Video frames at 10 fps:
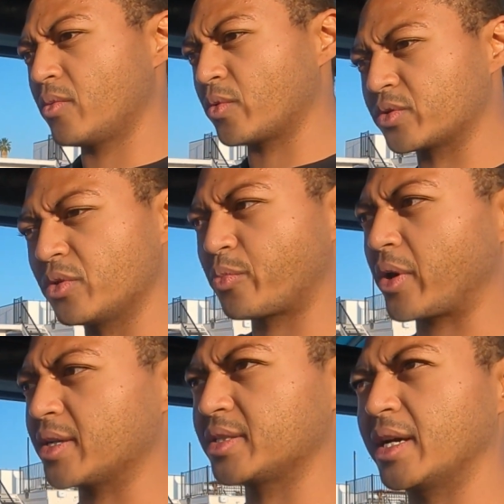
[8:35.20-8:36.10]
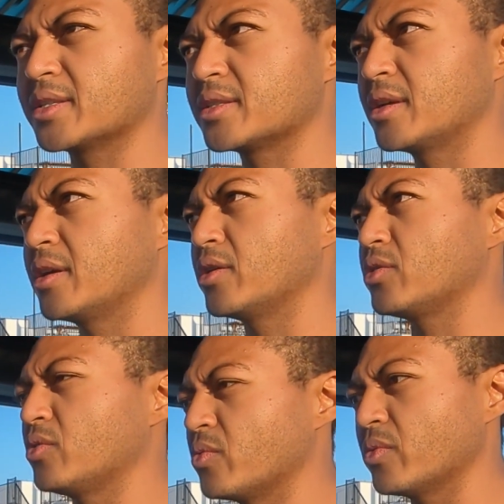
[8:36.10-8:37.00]
Let's do the process.
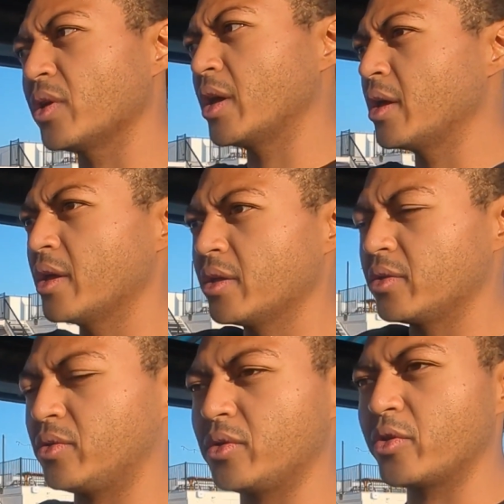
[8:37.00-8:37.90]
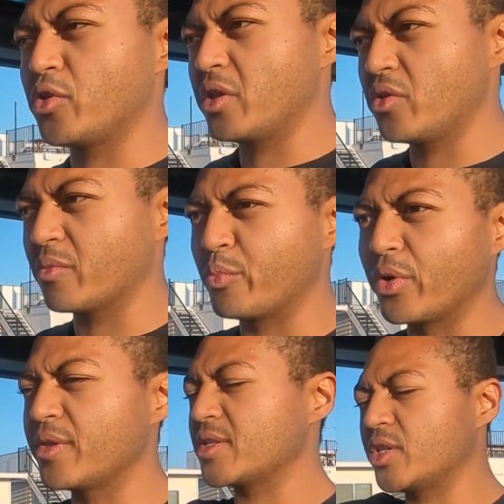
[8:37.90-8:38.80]
You, you know, you can, you can
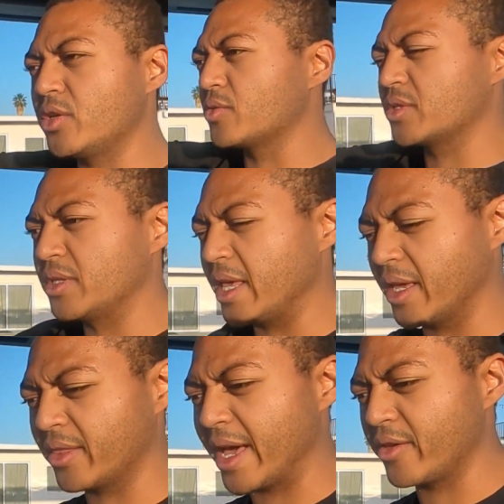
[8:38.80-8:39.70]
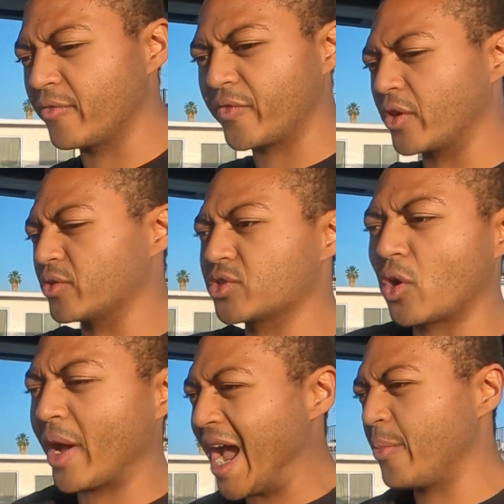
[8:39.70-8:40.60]
build this huge thing that you feel
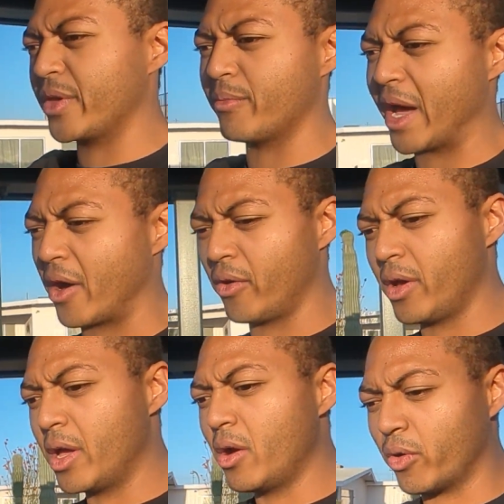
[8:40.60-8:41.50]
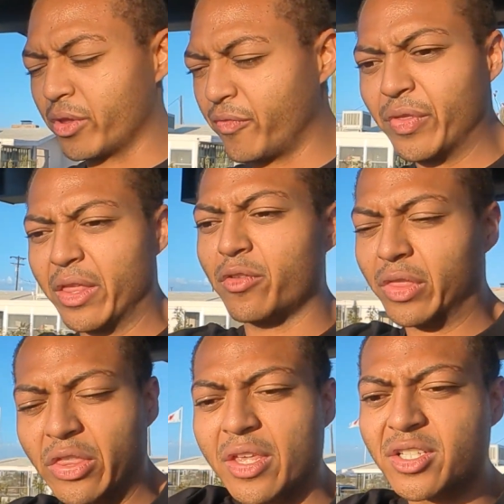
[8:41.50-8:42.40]
so happy about, or you that you
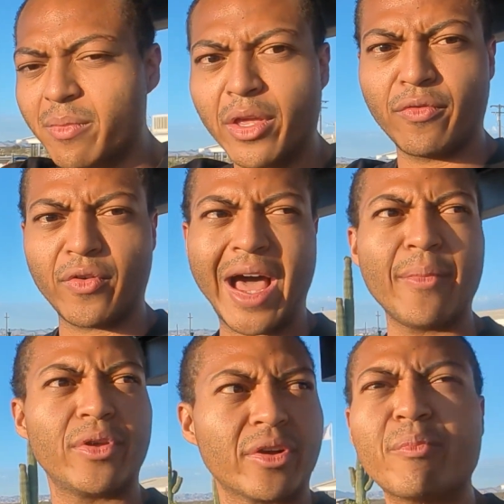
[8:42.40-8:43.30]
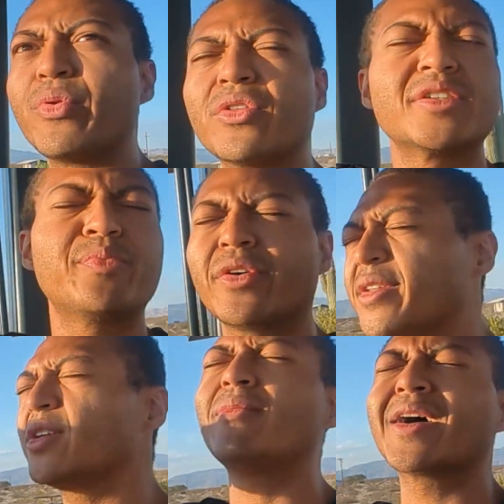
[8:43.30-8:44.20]
they think it's gonna make you feel happy. You're gonna build this, build
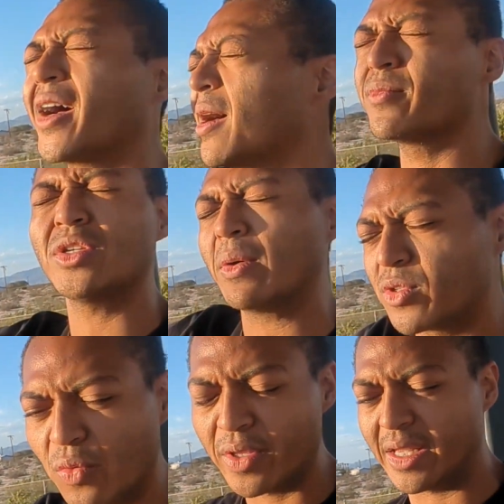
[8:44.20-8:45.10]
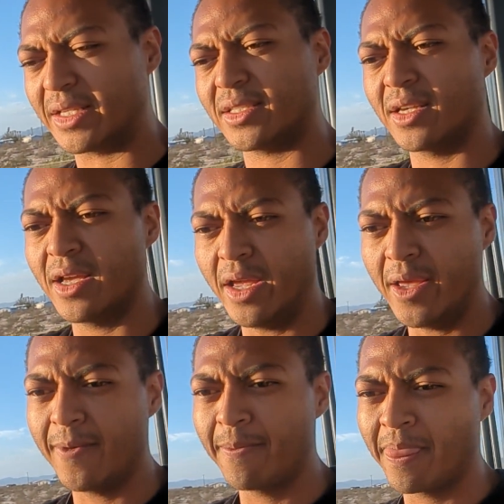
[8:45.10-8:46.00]
this. Oh my god, I'm, do, I'm doing this.
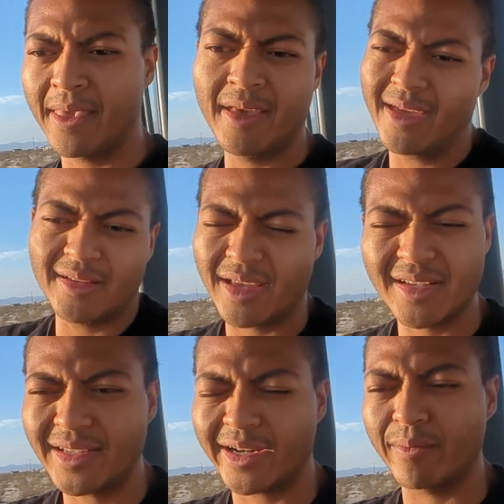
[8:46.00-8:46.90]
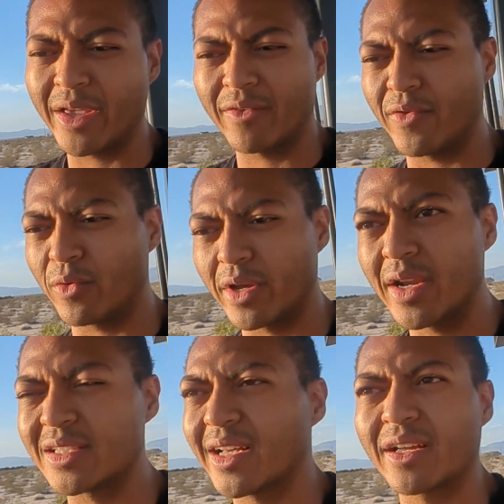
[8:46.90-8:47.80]
It's, it's not gonna make you feel
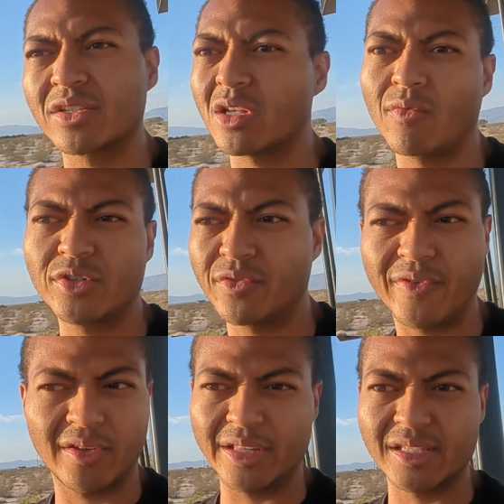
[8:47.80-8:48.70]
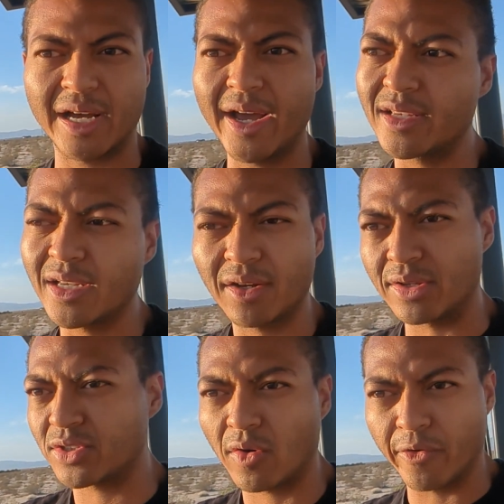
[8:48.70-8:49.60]
good. It's not gonna solve what you feel inside. It's not gonna
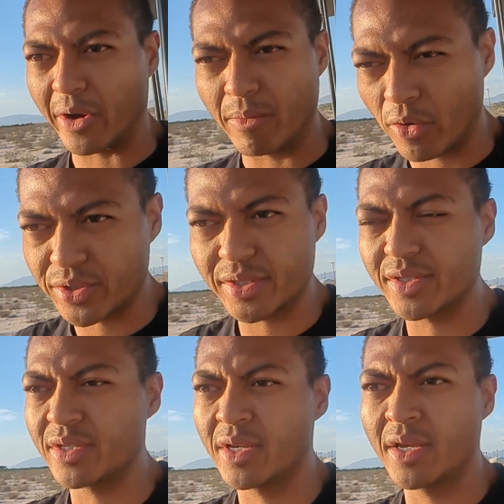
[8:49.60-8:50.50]
solve your emotions.